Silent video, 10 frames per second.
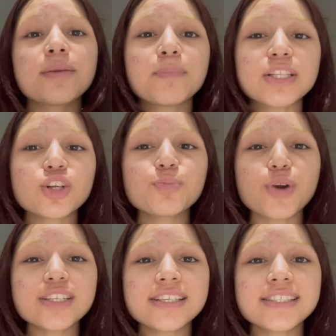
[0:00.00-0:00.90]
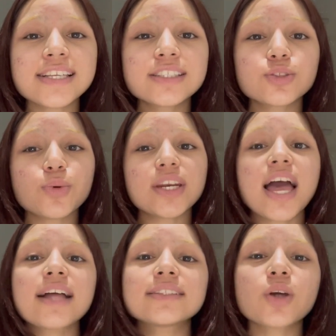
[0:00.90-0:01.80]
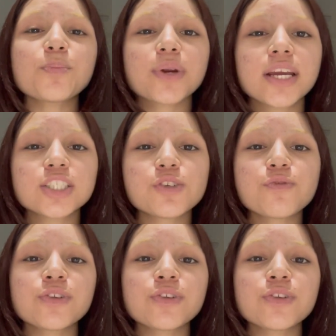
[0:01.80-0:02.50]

and mental processes to enhance comprehension